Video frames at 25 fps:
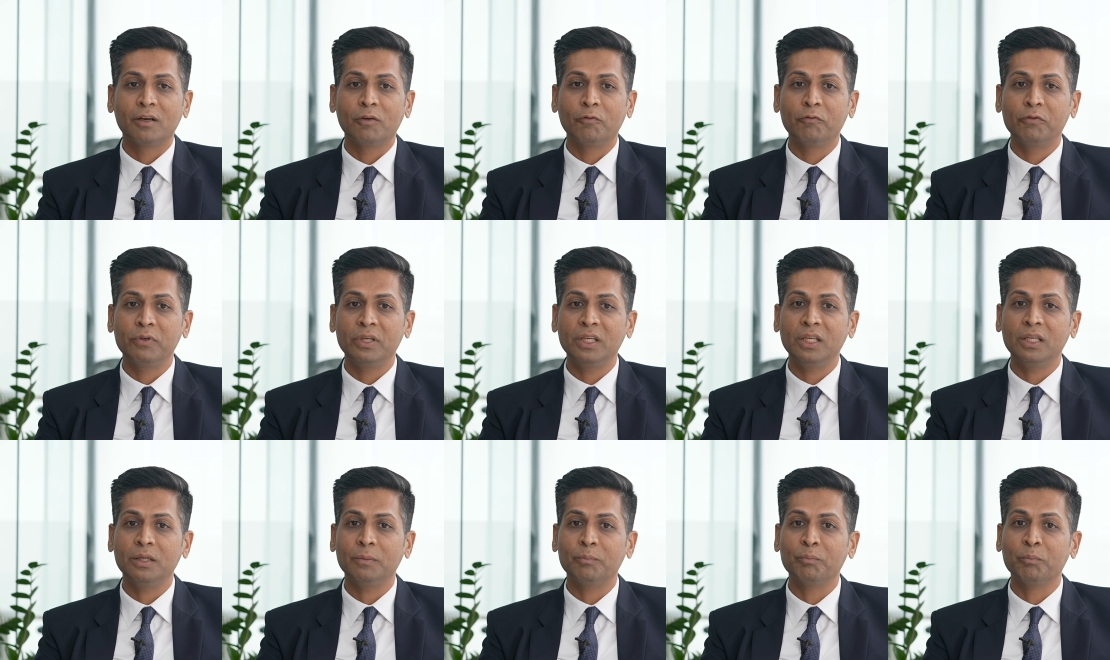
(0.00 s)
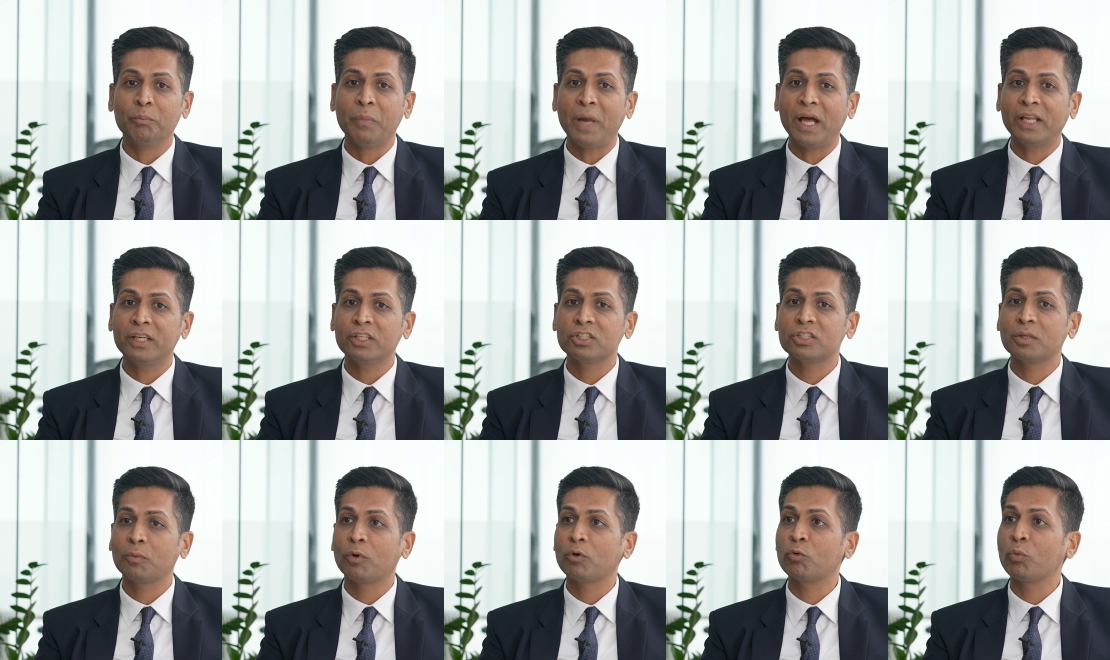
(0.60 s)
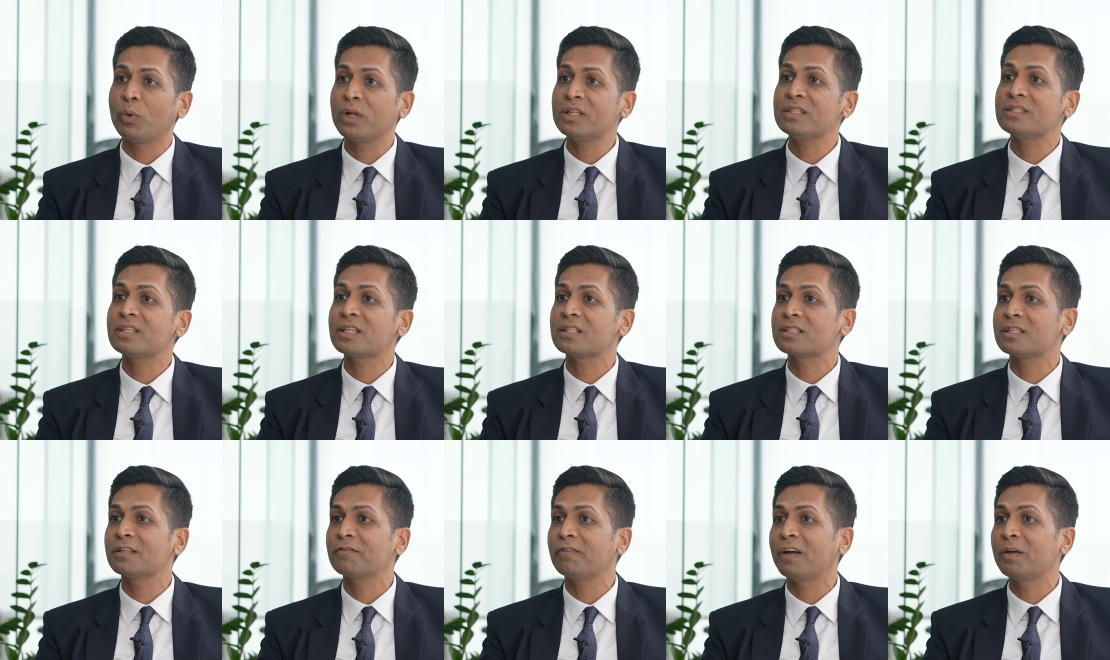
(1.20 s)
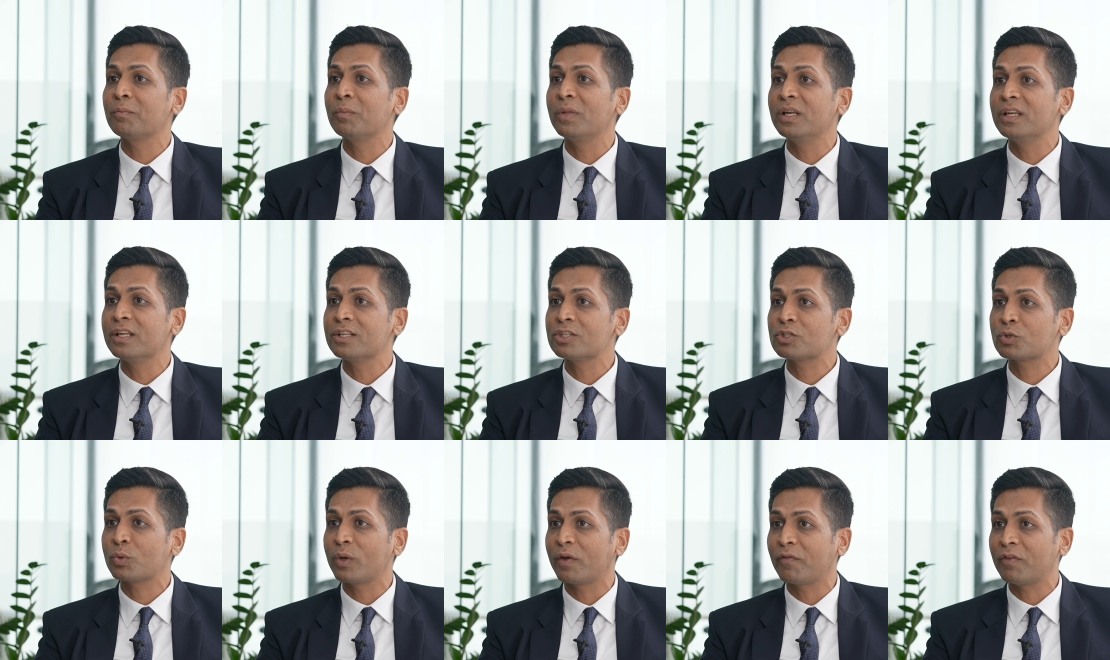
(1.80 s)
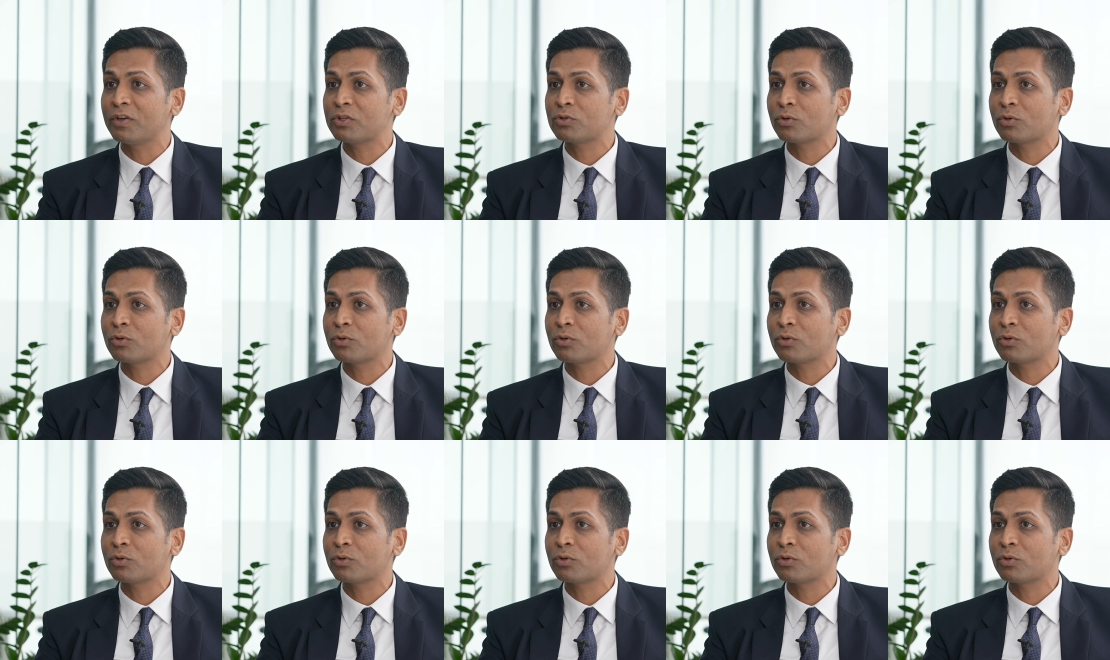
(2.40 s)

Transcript: we managed about 165 million square feet.